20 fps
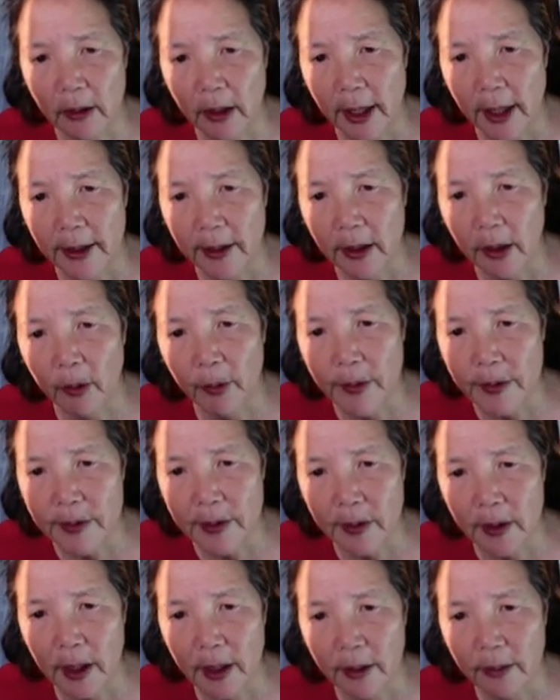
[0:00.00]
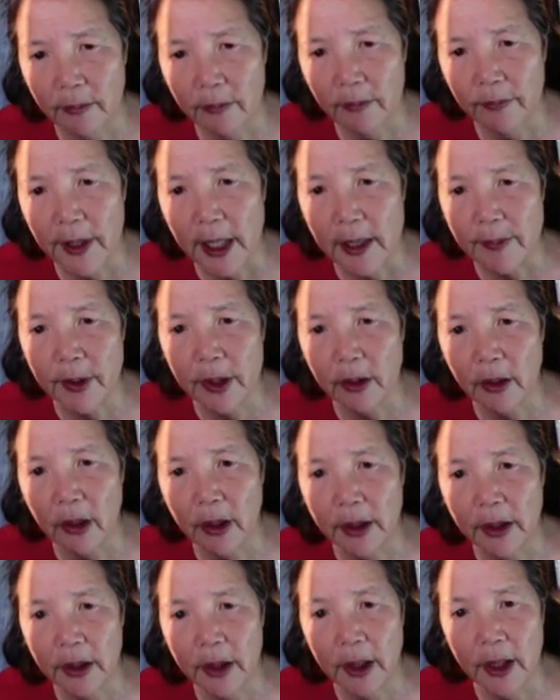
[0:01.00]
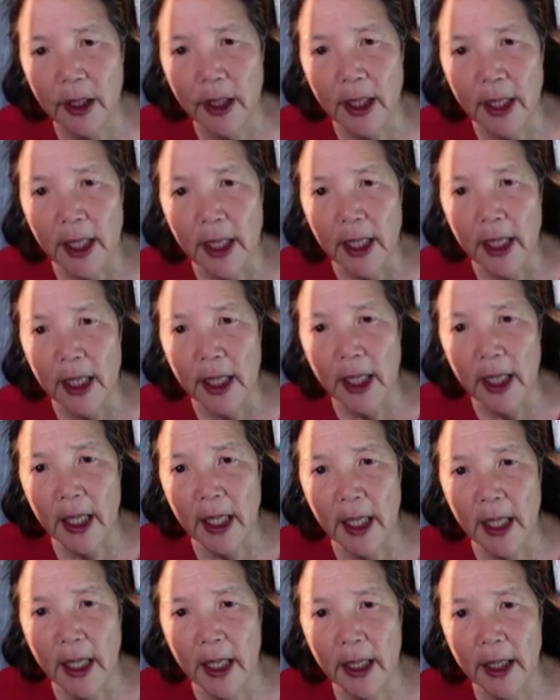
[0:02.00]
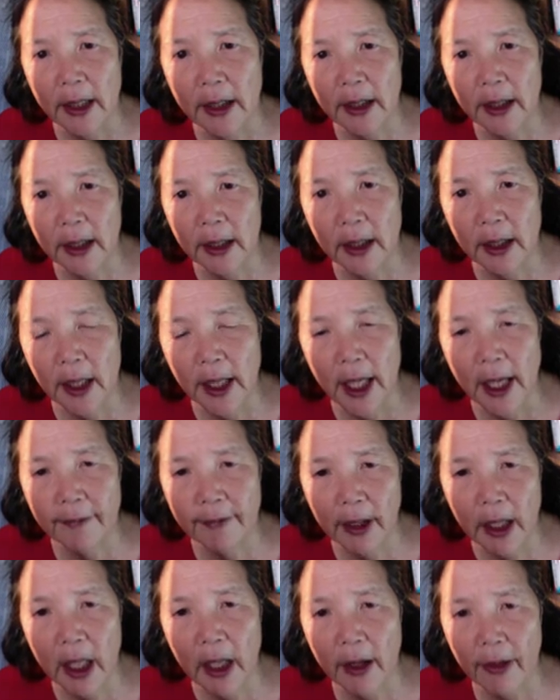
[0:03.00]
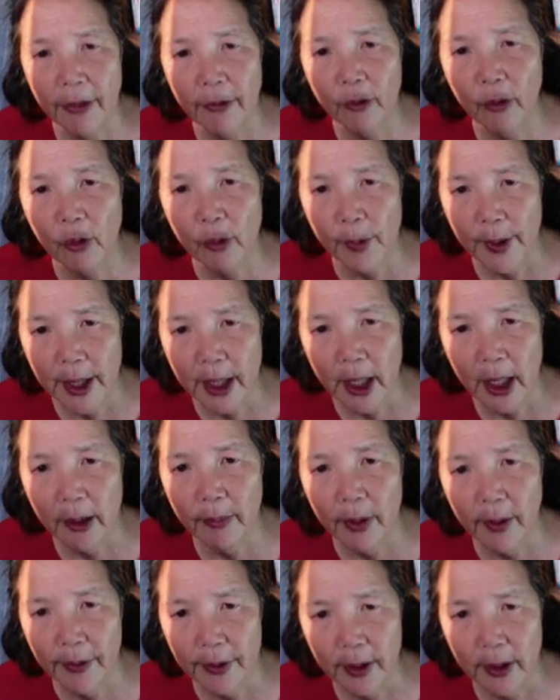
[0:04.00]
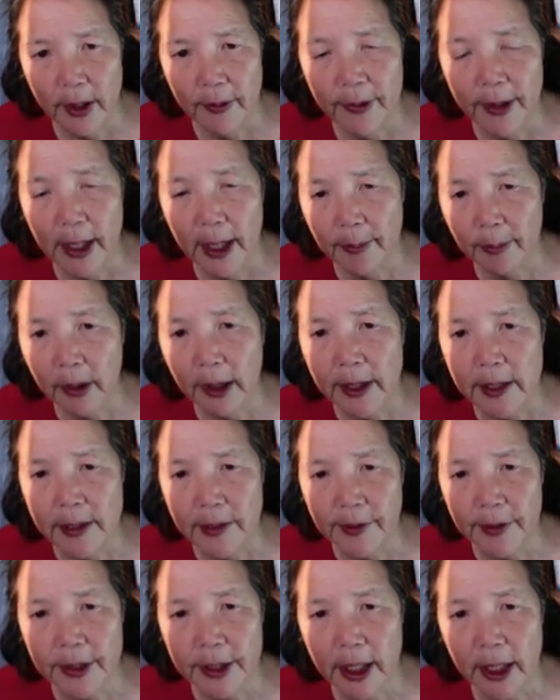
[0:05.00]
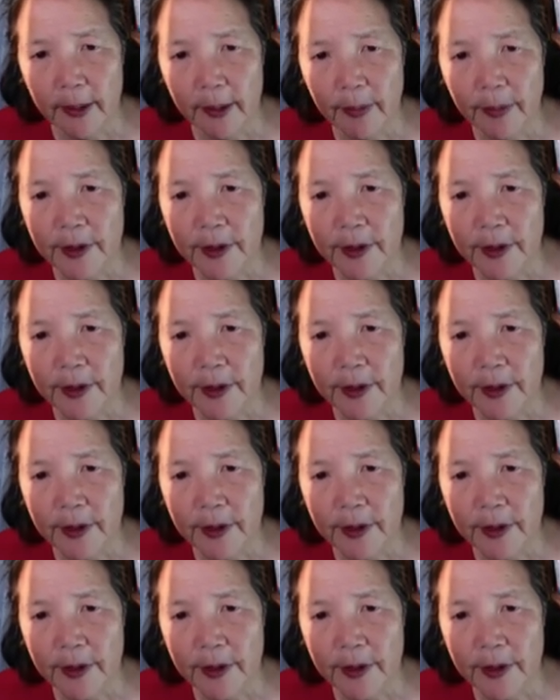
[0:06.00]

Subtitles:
I always tape it on and have a throwaway cup that I place on the top.